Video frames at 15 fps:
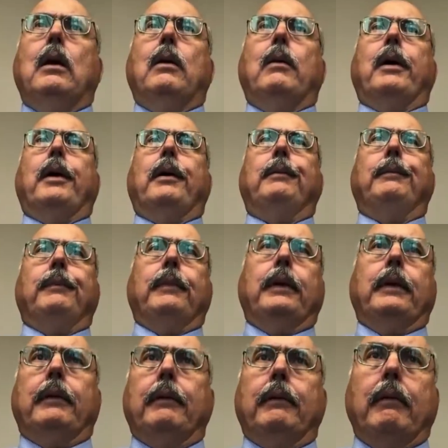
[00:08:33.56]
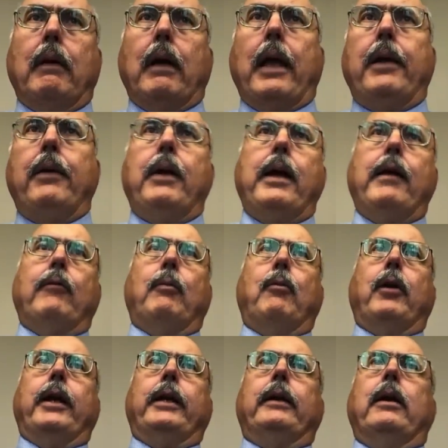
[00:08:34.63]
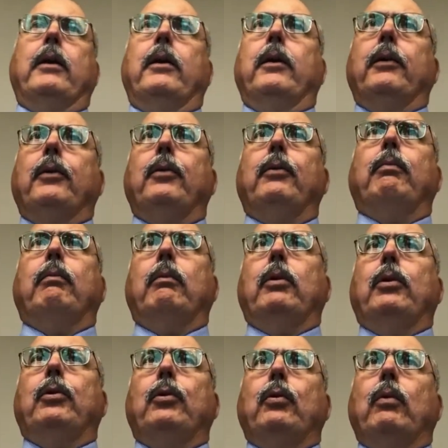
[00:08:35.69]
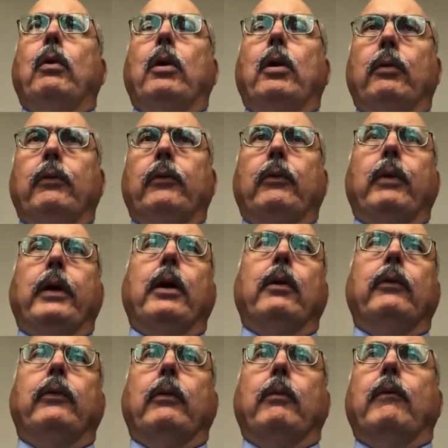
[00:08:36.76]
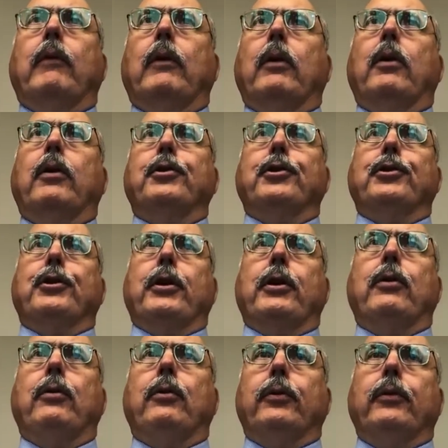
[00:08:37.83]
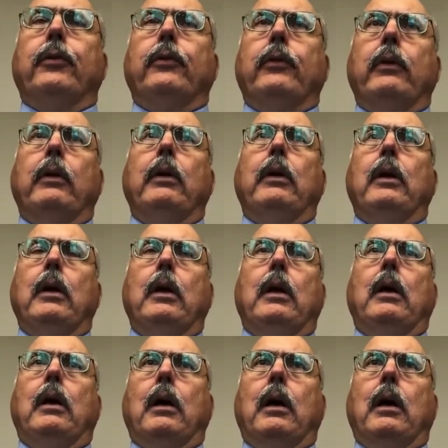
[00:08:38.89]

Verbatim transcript: Well, uh, I don't have a breakdown on who who owns it. We know some of our largest shareholders uh,